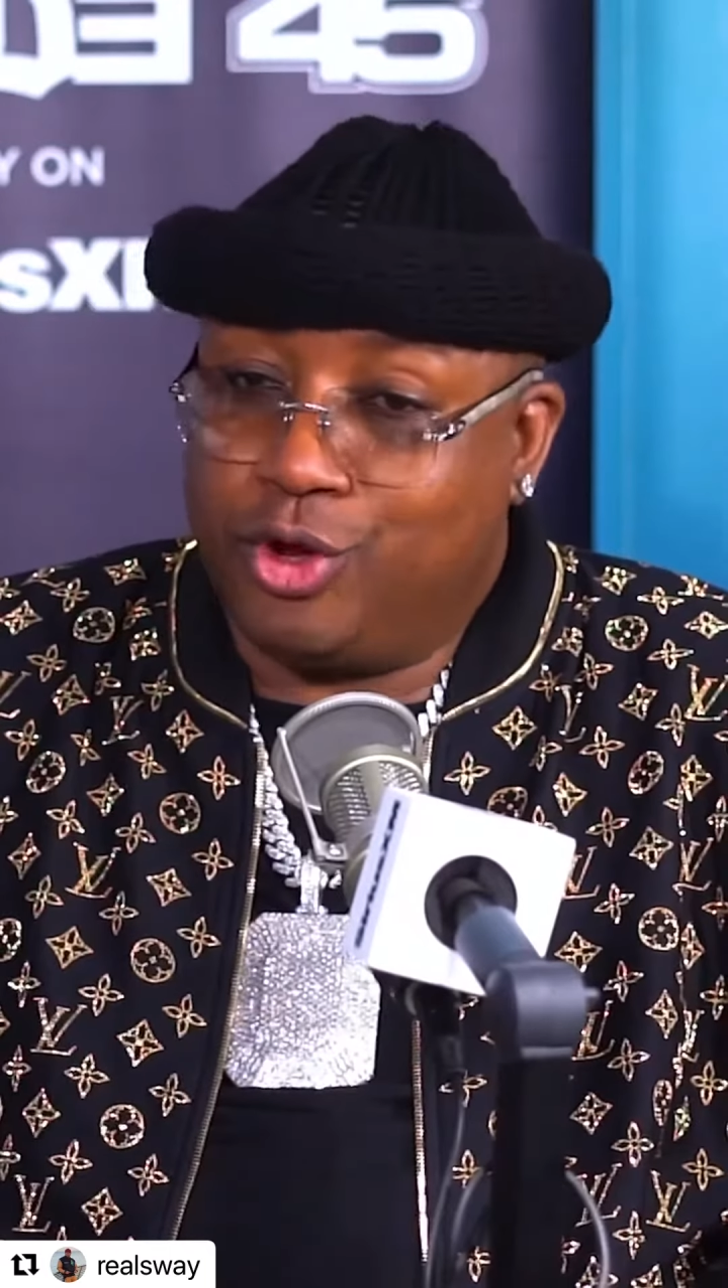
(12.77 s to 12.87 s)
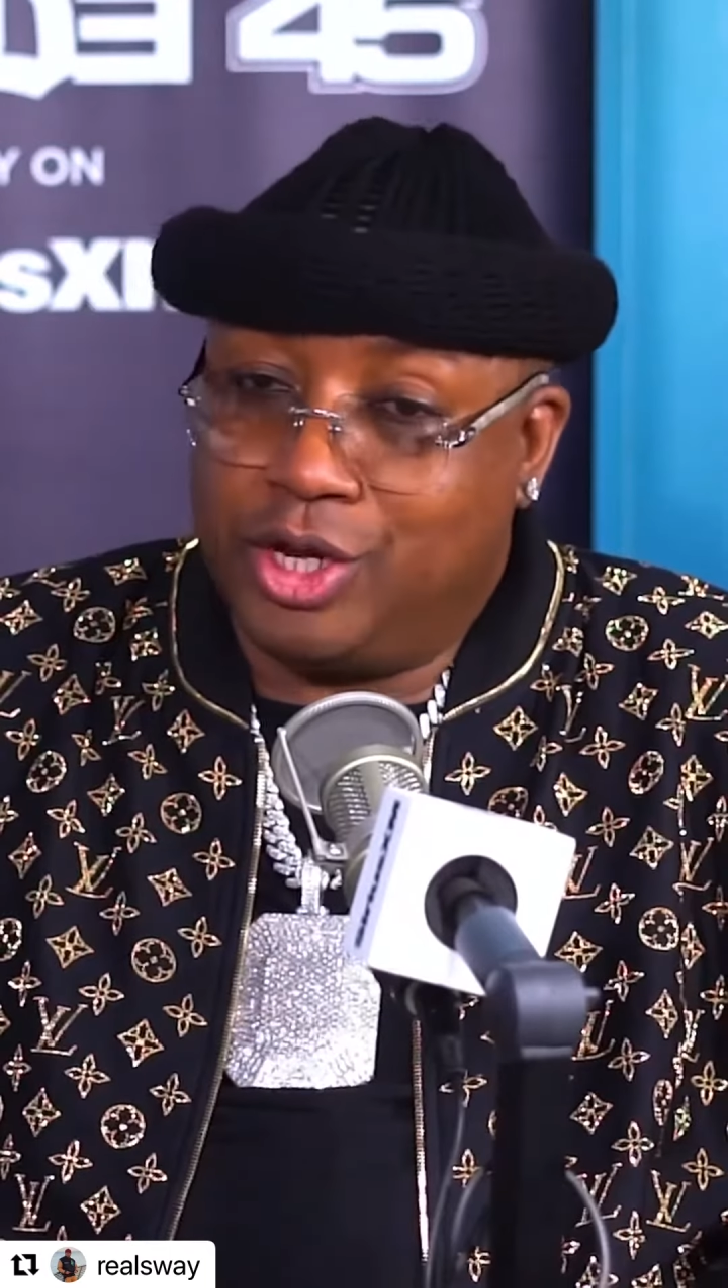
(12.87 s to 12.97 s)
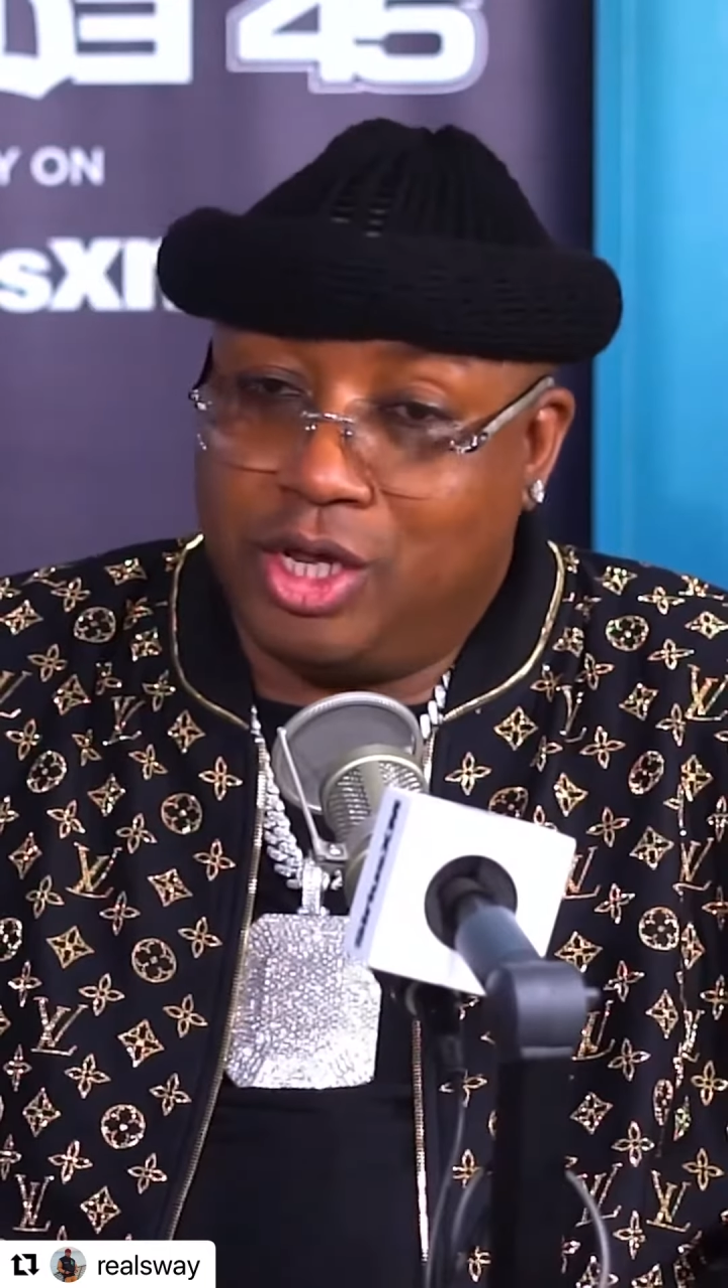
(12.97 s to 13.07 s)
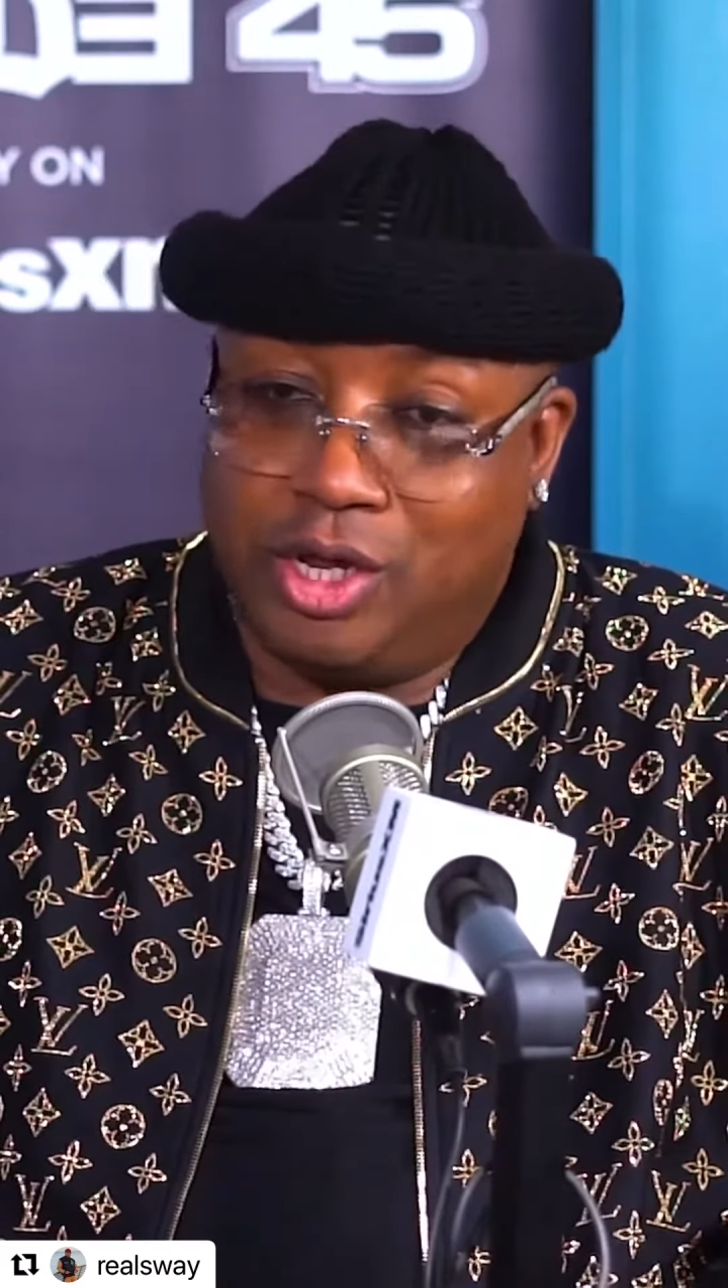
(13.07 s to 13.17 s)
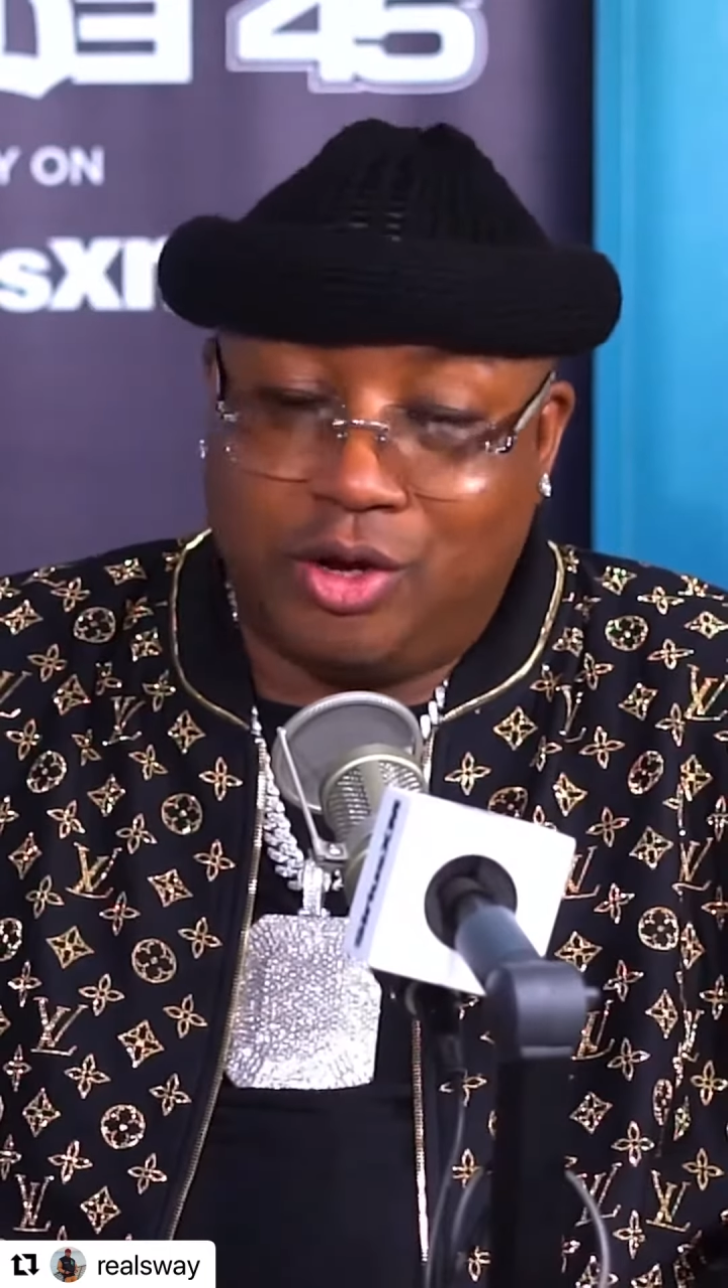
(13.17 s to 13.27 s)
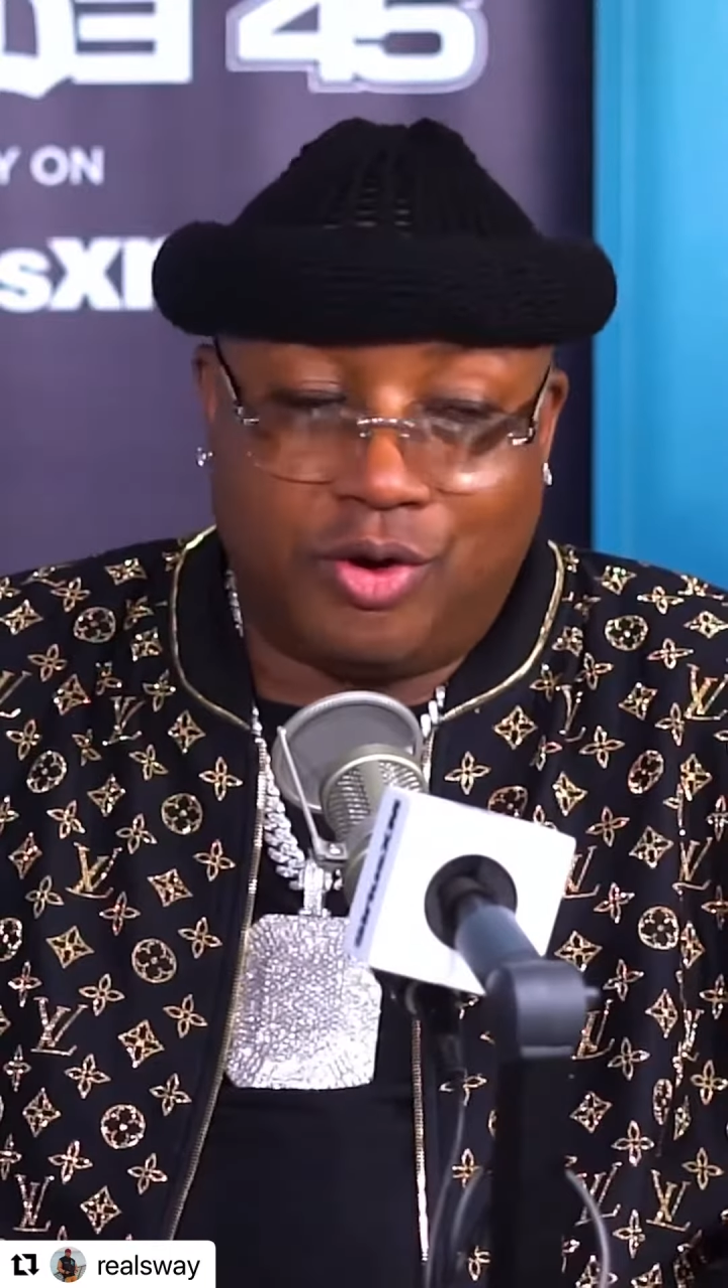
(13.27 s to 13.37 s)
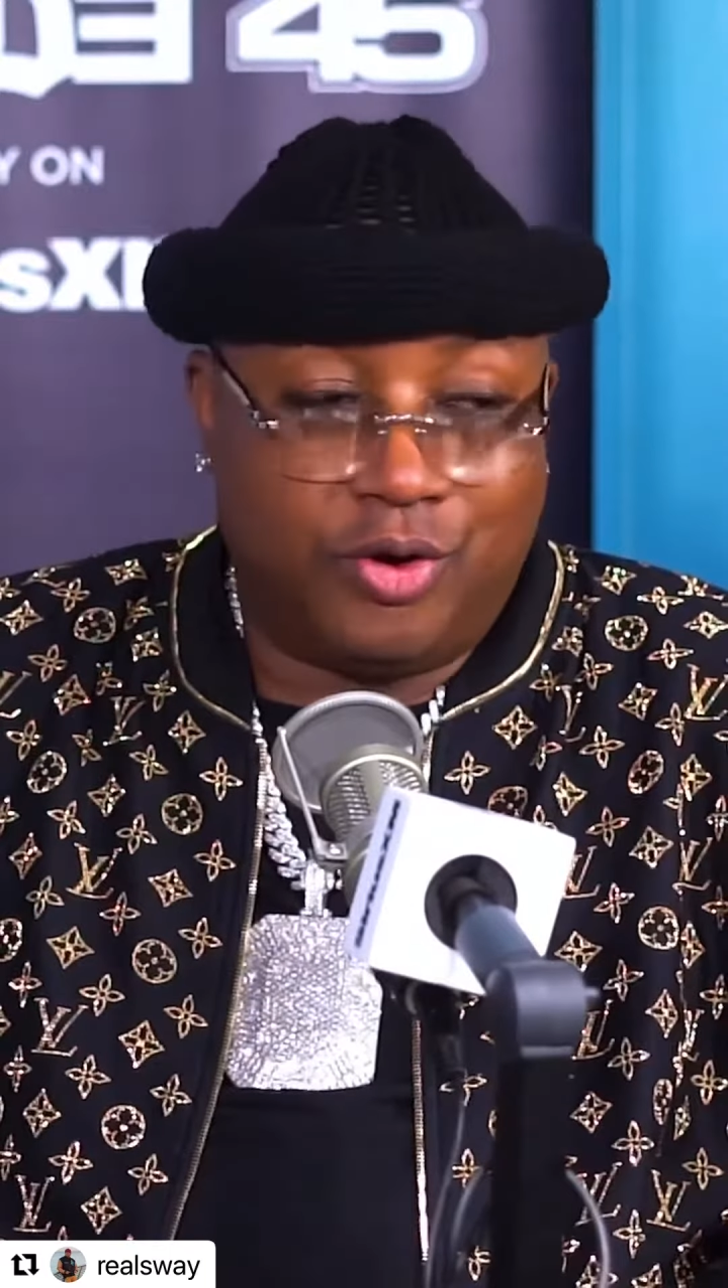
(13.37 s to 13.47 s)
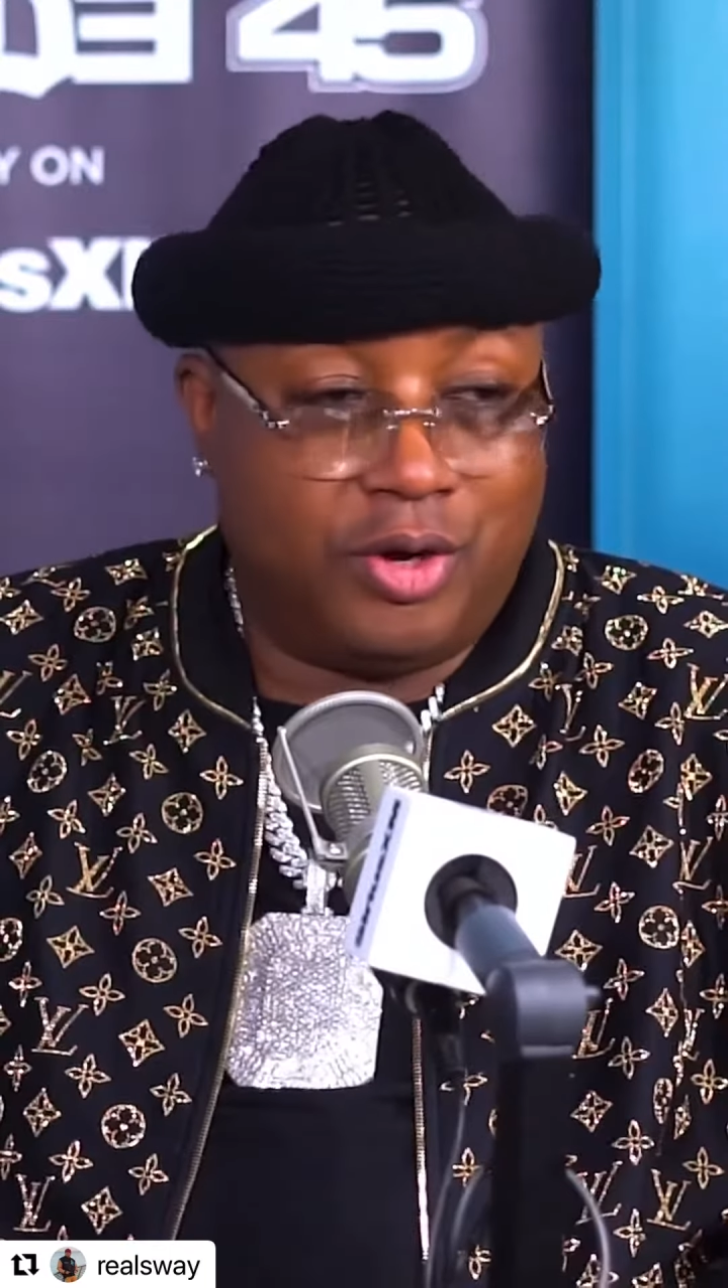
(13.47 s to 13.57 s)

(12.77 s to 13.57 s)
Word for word: right here.